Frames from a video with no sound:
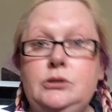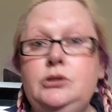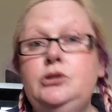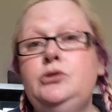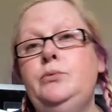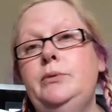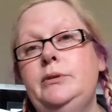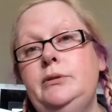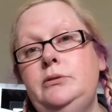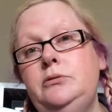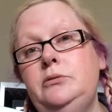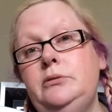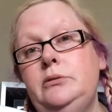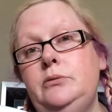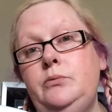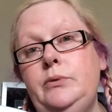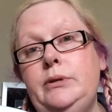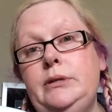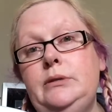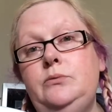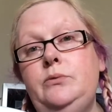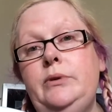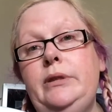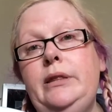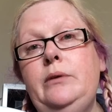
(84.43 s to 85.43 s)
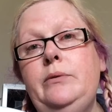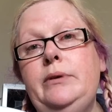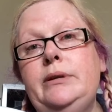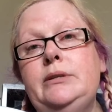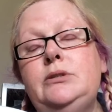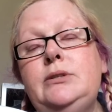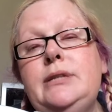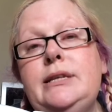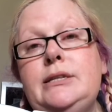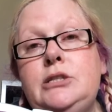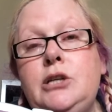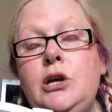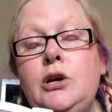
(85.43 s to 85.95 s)
So when they went
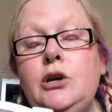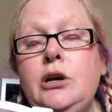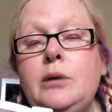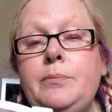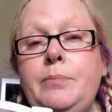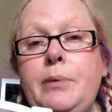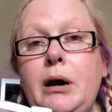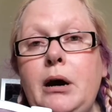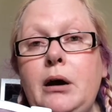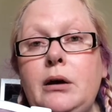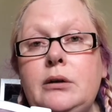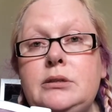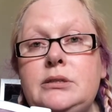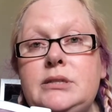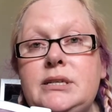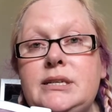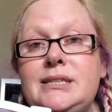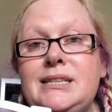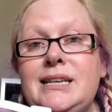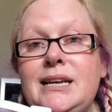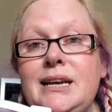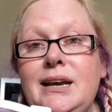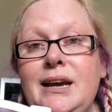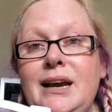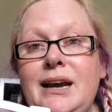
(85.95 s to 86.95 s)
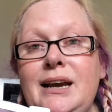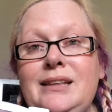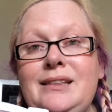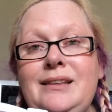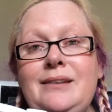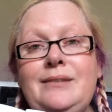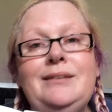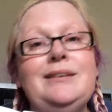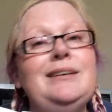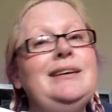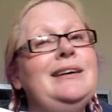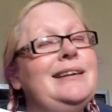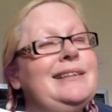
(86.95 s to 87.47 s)
to their toga parties, they
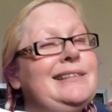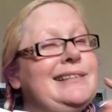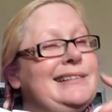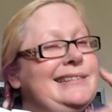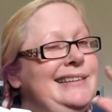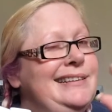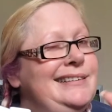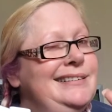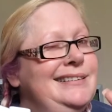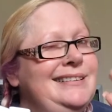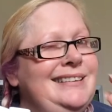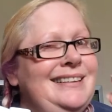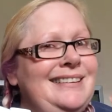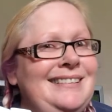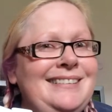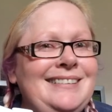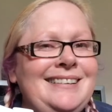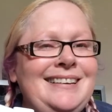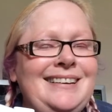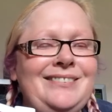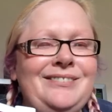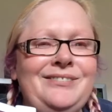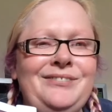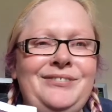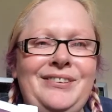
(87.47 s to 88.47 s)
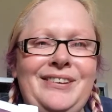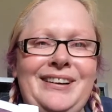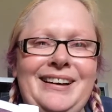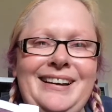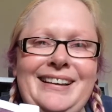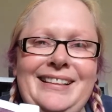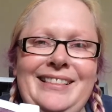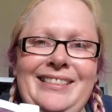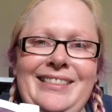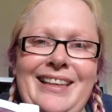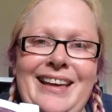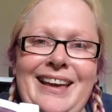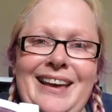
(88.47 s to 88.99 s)
were like, you're looking
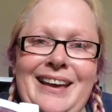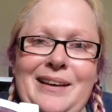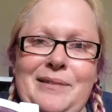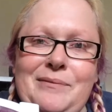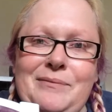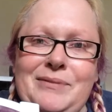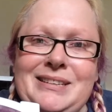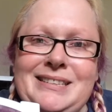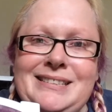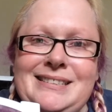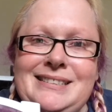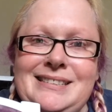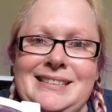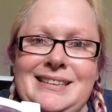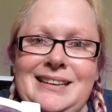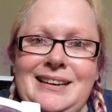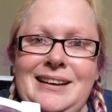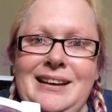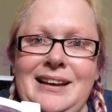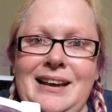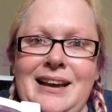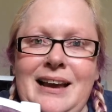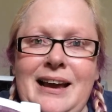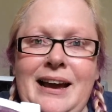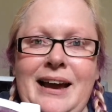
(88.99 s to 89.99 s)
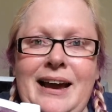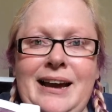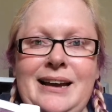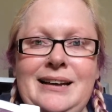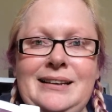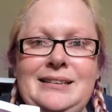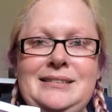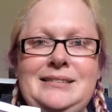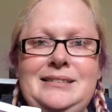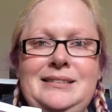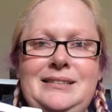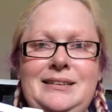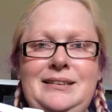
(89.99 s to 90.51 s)
fine there, mister.
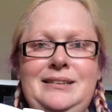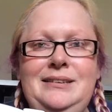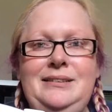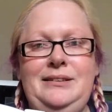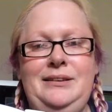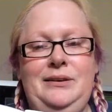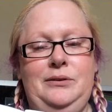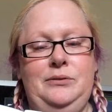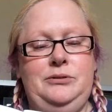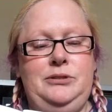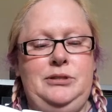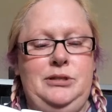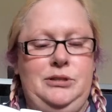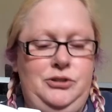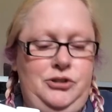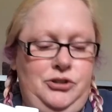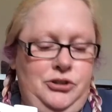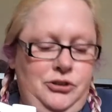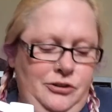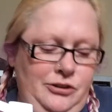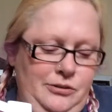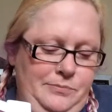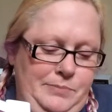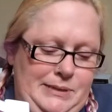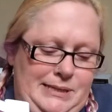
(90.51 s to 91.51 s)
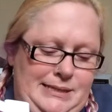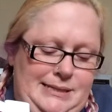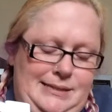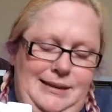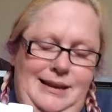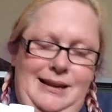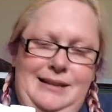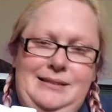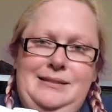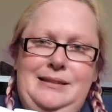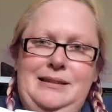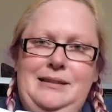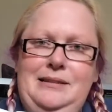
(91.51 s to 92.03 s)
And the old centurion would be
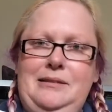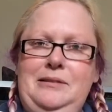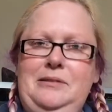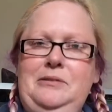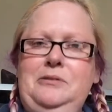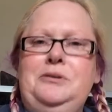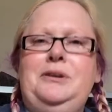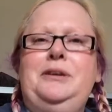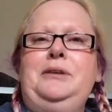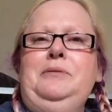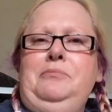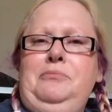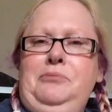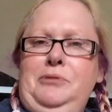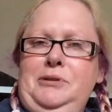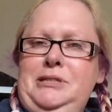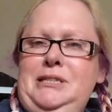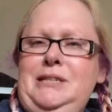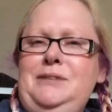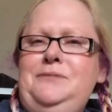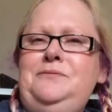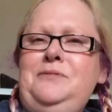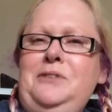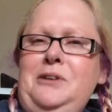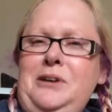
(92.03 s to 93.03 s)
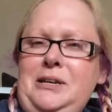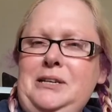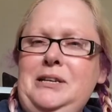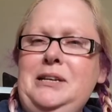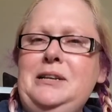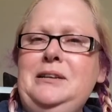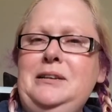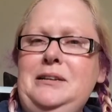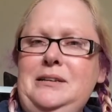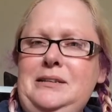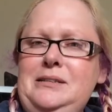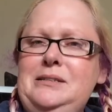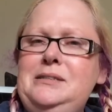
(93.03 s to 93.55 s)
standing there looking pretty fine
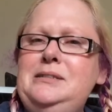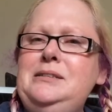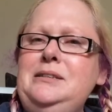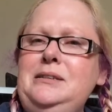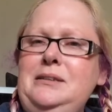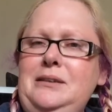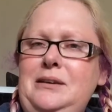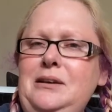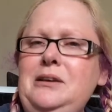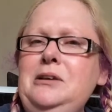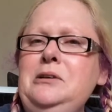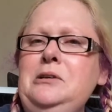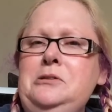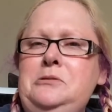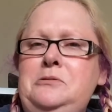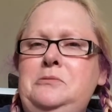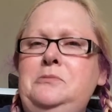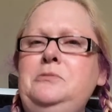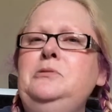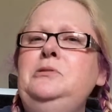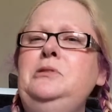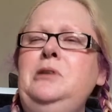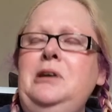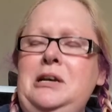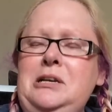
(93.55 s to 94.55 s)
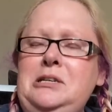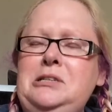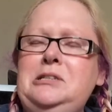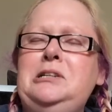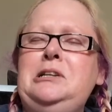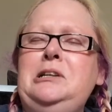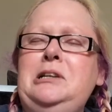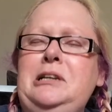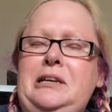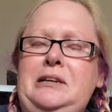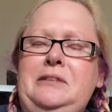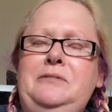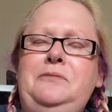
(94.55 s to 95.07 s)
in his nice,
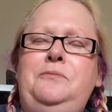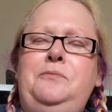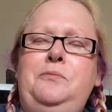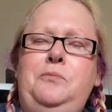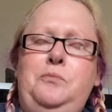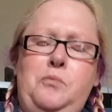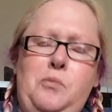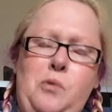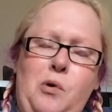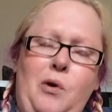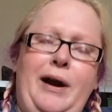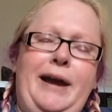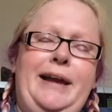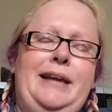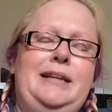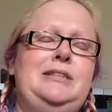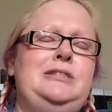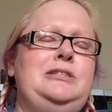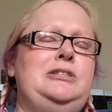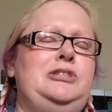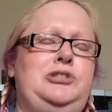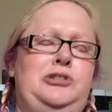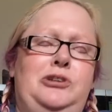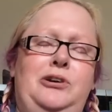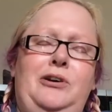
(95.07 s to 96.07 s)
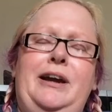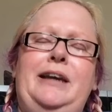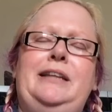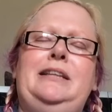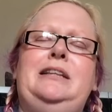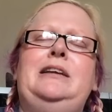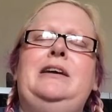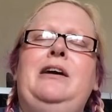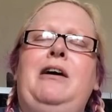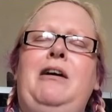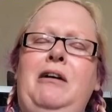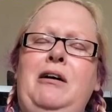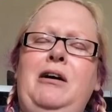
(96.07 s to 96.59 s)
clean, white,
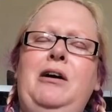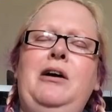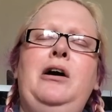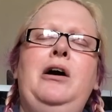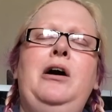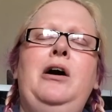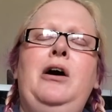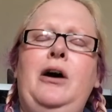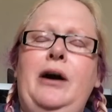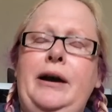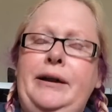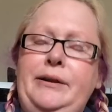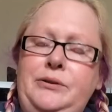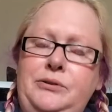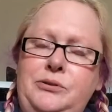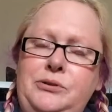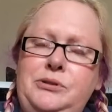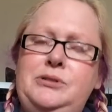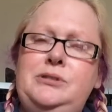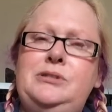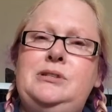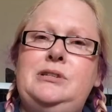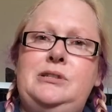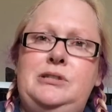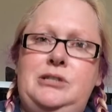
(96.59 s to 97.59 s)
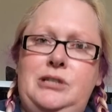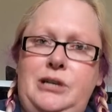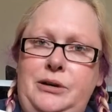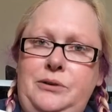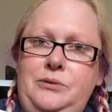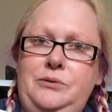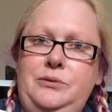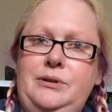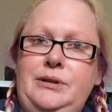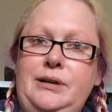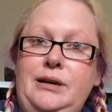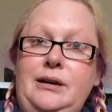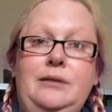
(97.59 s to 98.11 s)
shiny, ainosed
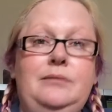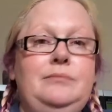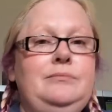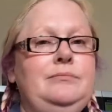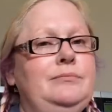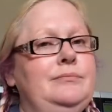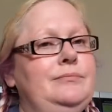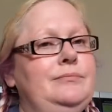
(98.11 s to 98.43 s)
toga.